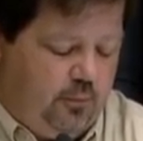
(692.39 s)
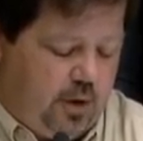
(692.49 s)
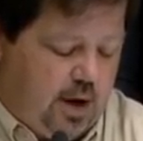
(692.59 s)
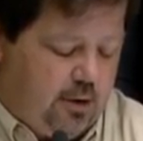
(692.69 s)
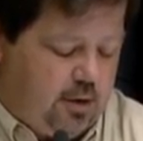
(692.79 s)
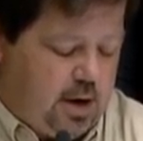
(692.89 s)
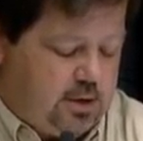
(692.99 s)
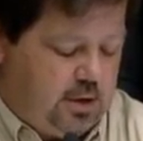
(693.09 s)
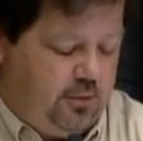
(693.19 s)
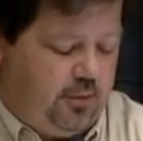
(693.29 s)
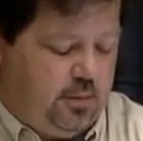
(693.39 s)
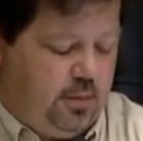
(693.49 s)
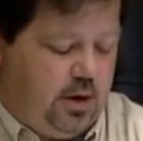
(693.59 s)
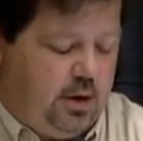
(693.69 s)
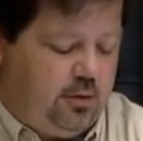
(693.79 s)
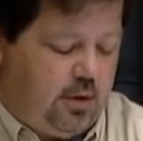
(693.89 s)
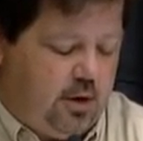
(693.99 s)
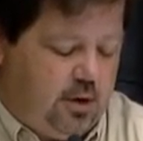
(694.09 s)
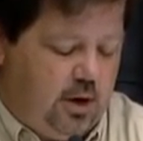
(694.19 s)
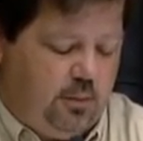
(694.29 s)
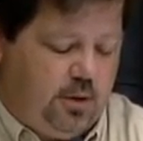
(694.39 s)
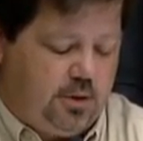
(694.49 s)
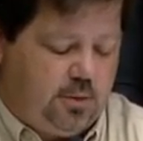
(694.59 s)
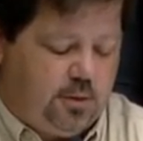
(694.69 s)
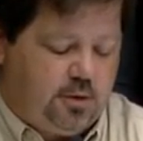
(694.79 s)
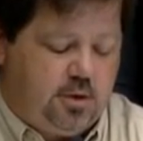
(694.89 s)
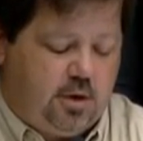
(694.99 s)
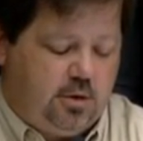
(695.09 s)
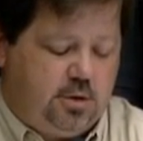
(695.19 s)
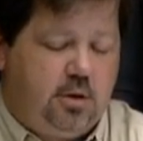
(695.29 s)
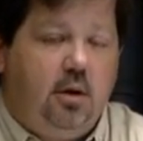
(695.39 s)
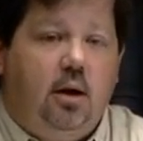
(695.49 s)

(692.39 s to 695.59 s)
congregation from the Trinity Episcopal Church.